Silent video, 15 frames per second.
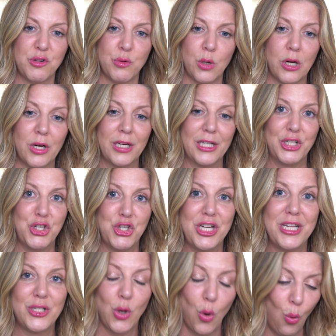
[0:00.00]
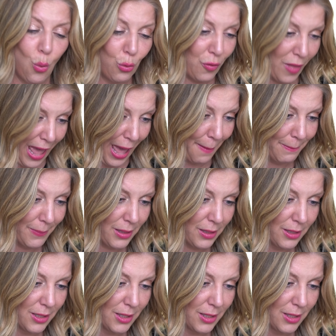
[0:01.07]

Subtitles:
to her, she told them